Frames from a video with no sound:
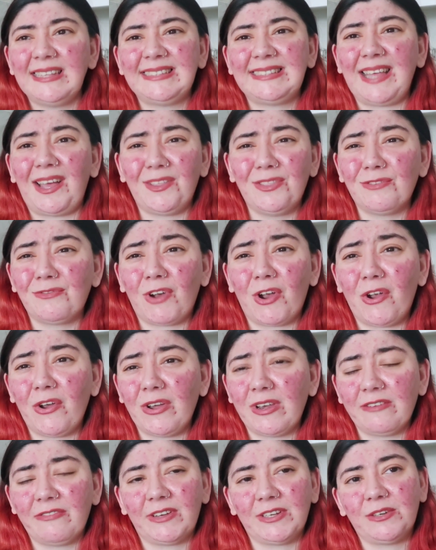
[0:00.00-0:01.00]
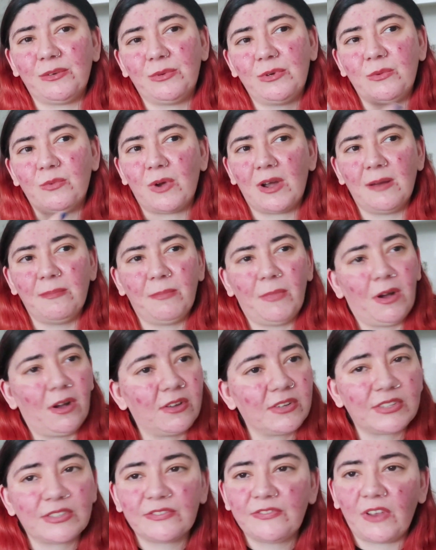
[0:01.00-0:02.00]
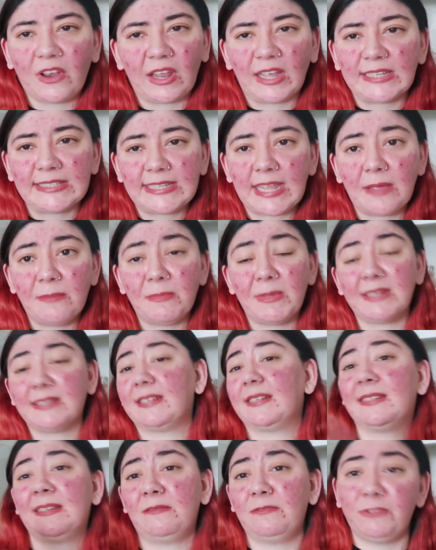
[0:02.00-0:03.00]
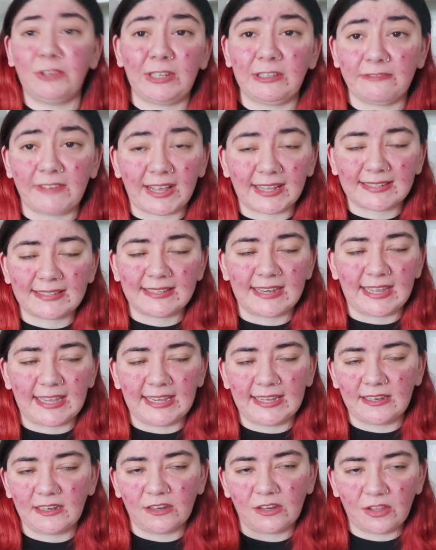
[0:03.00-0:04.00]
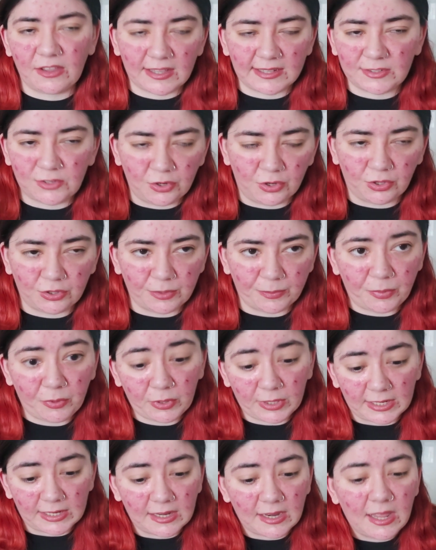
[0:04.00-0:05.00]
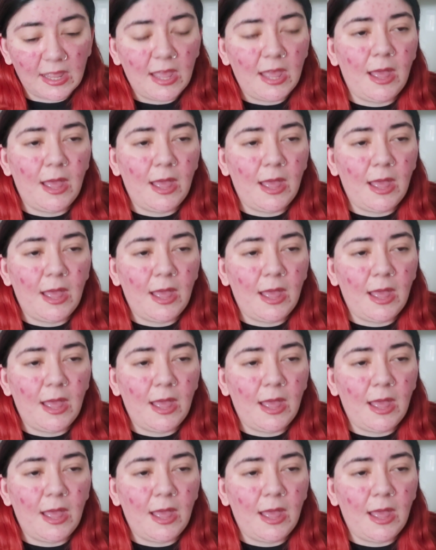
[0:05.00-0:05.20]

down the road, if I don't want to wear a mask for like 10 minutes because I'm fully vaccinated, I know that's not the point,